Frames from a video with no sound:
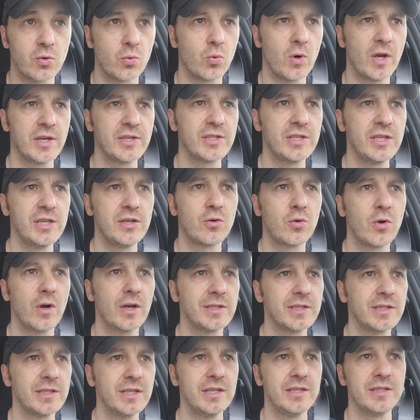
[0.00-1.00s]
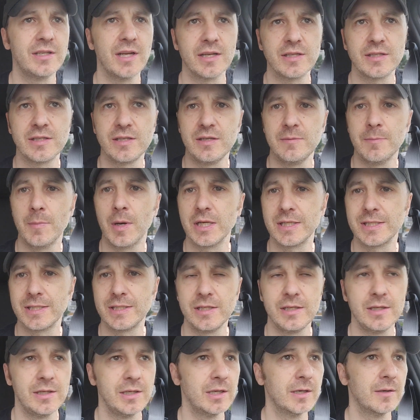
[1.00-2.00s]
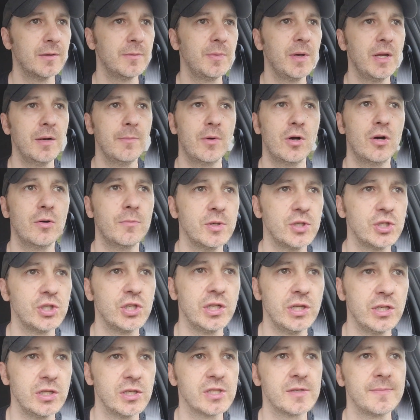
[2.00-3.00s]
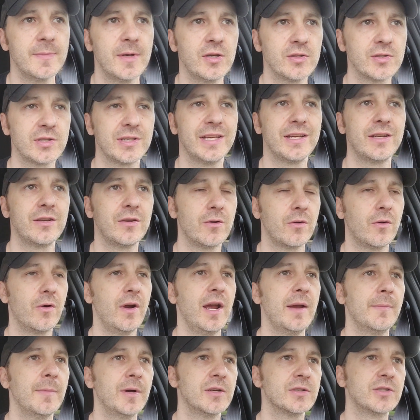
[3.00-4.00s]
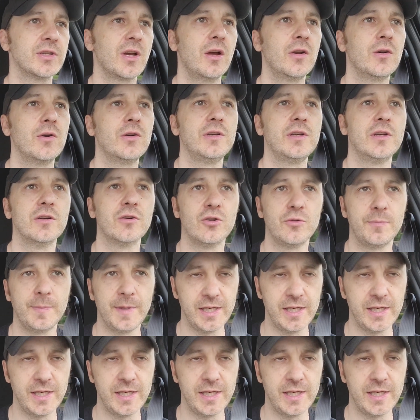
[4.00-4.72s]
The rusty, crusty, dusty, musty pinball machine smells like your grandma's 100 year old